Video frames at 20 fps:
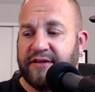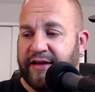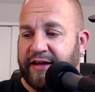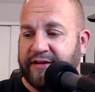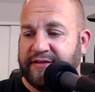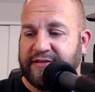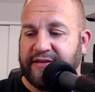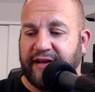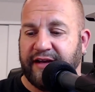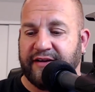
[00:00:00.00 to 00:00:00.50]

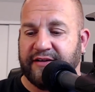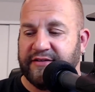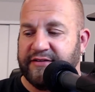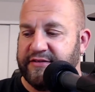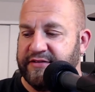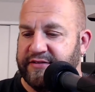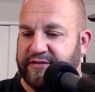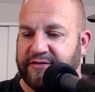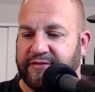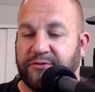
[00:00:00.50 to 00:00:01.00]

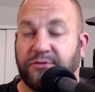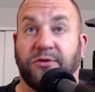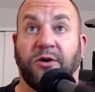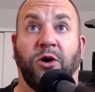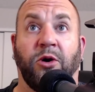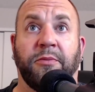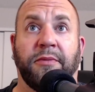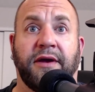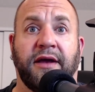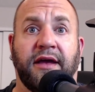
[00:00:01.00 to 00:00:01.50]
Antennas
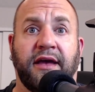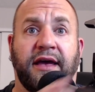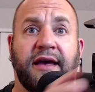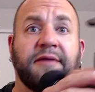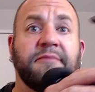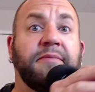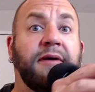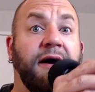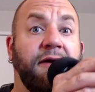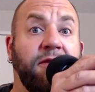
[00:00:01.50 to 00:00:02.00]
wrote me.
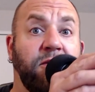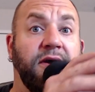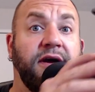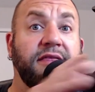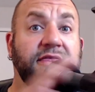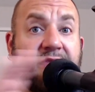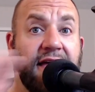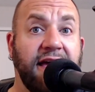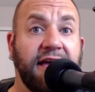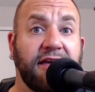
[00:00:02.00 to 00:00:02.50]
And by the way,
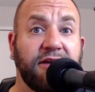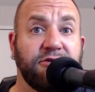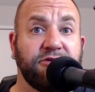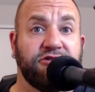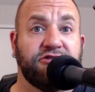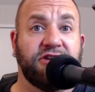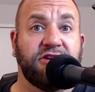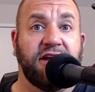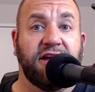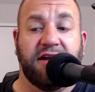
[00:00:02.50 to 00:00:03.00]
thank you,
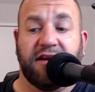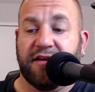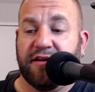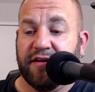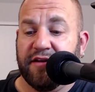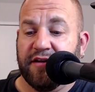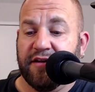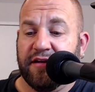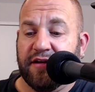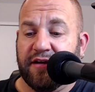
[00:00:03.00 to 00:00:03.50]
Shane.
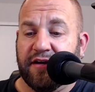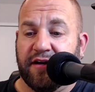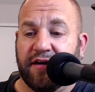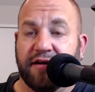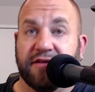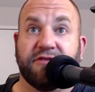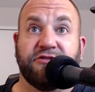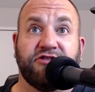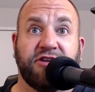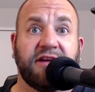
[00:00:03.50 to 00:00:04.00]

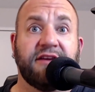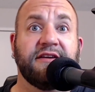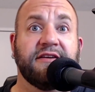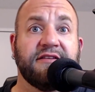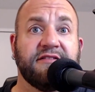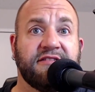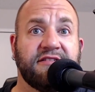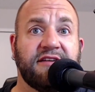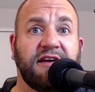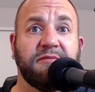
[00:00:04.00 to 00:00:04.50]
Uh, Shane
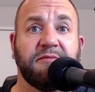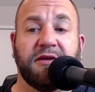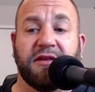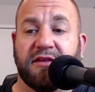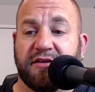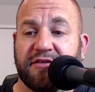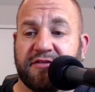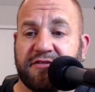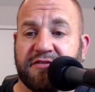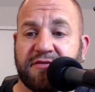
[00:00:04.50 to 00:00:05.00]
did send me
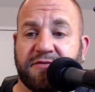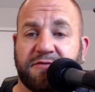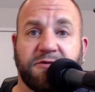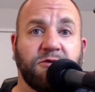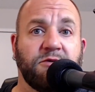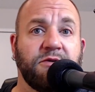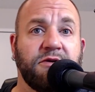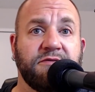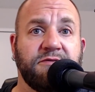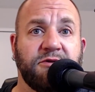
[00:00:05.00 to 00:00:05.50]
this
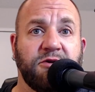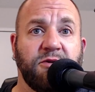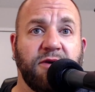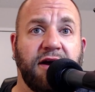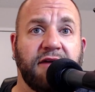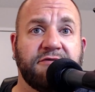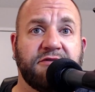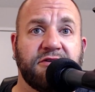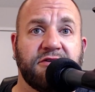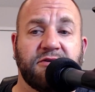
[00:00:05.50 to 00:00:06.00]
for review
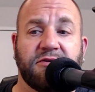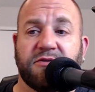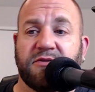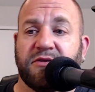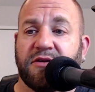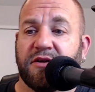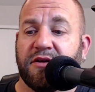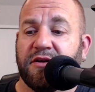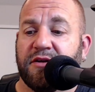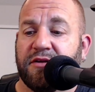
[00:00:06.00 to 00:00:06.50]
after
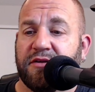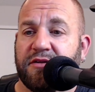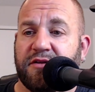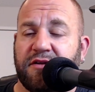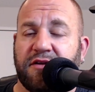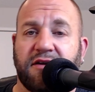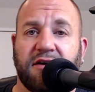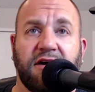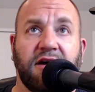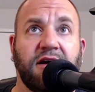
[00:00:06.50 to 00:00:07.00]

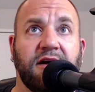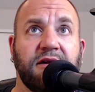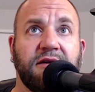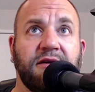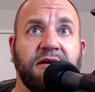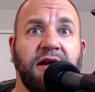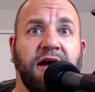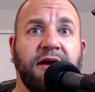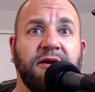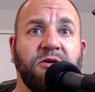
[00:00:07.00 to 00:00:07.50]
the uh,
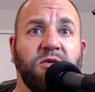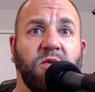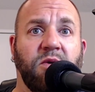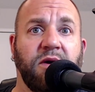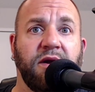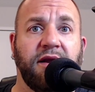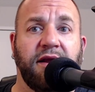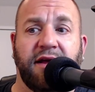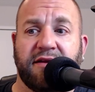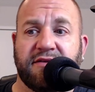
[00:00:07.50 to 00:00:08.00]
9 to
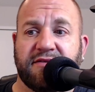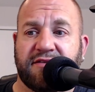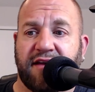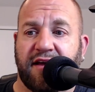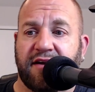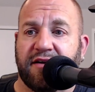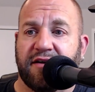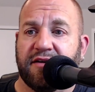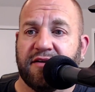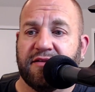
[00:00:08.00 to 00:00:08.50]
1
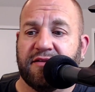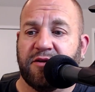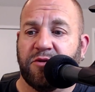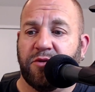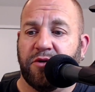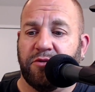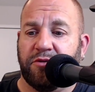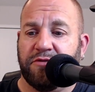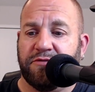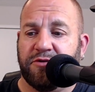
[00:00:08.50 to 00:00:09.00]
antenna that
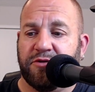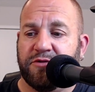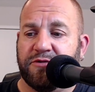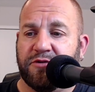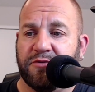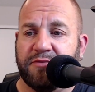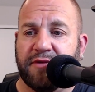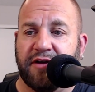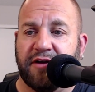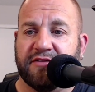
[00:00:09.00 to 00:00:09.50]
we reviewed
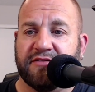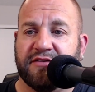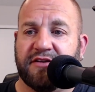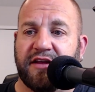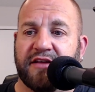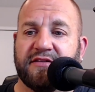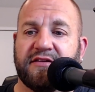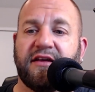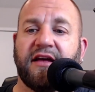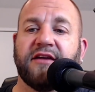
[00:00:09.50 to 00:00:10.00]
from Nelson
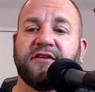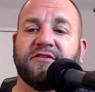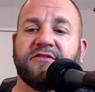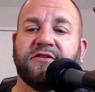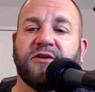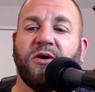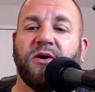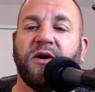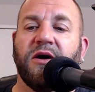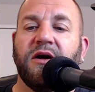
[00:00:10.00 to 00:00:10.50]
Antennas.
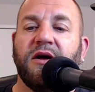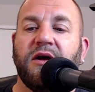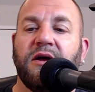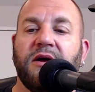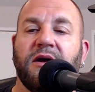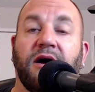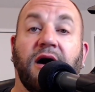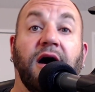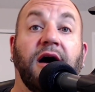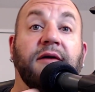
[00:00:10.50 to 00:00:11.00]
So,
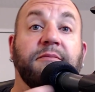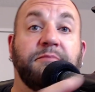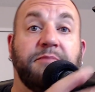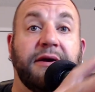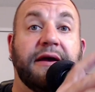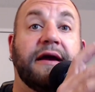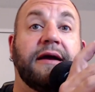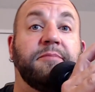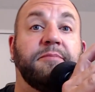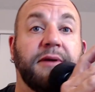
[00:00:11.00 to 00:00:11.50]
uh,
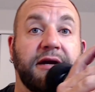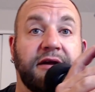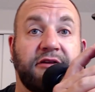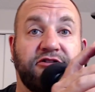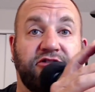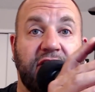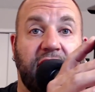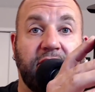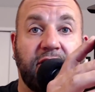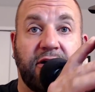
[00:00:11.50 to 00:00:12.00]
big, big
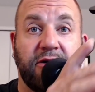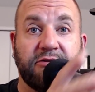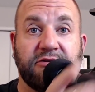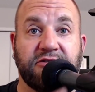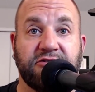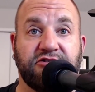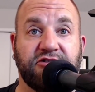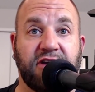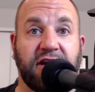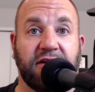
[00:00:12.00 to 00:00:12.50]
shout out
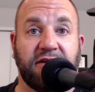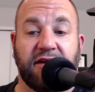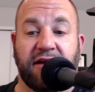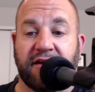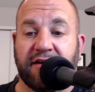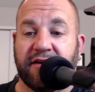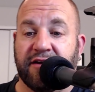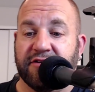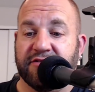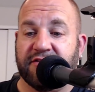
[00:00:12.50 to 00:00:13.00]
to Shane
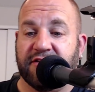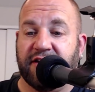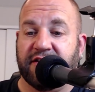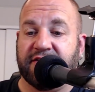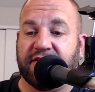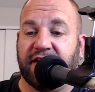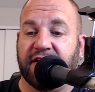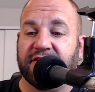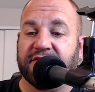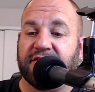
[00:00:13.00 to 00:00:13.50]
at Nelson
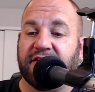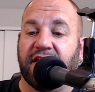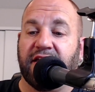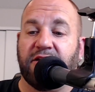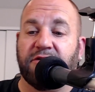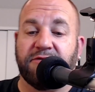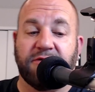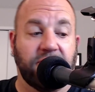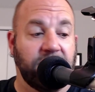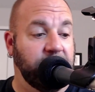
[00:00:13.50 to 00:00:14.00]
Antennas. Thank
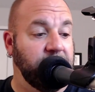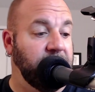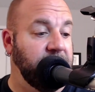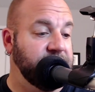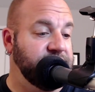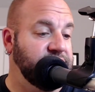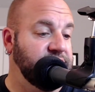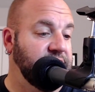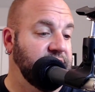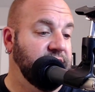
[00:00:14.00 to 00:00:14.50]
you very
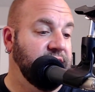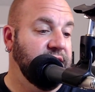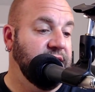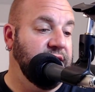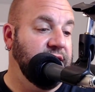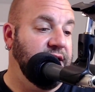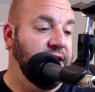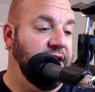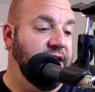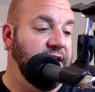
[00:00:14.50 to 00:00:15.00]
much.
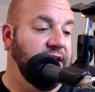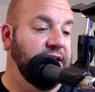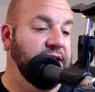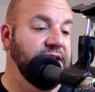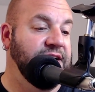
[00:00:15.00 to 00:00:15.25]
Uh,